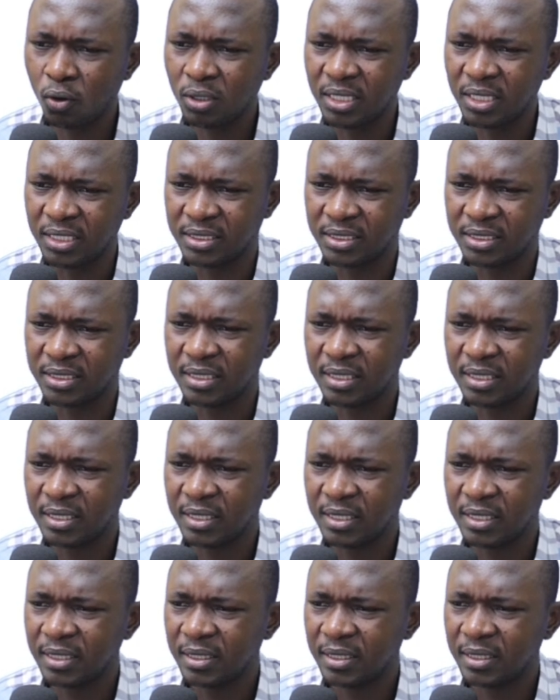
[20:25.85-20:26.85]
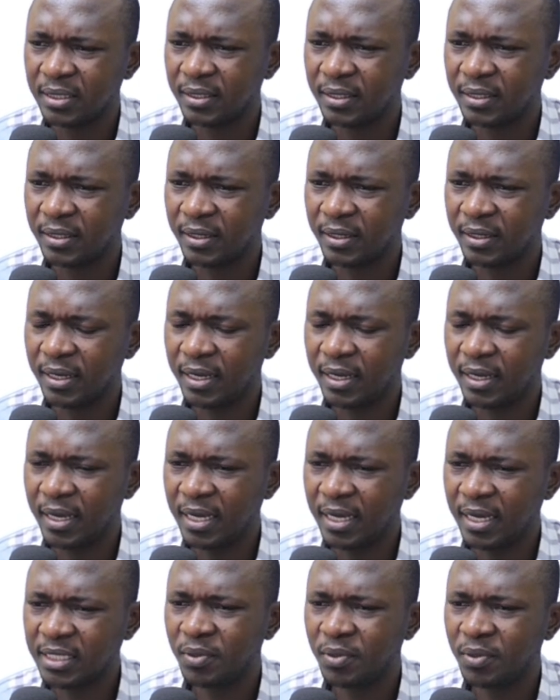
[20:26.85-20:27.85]
and there's also another one,
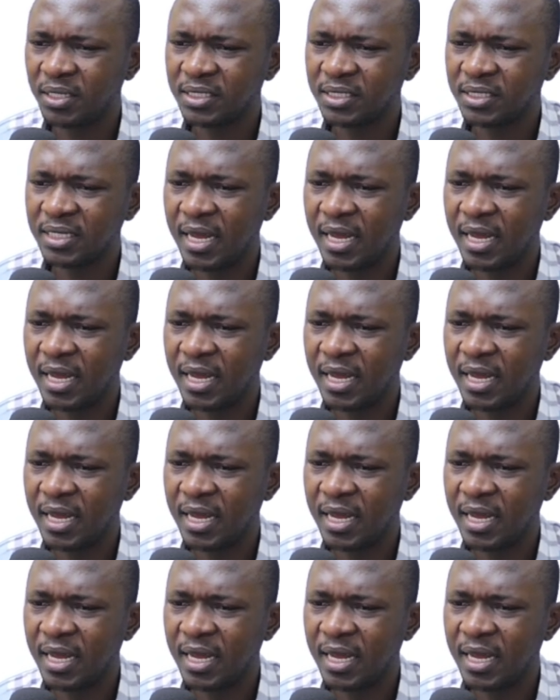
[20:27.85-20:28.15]
reservation.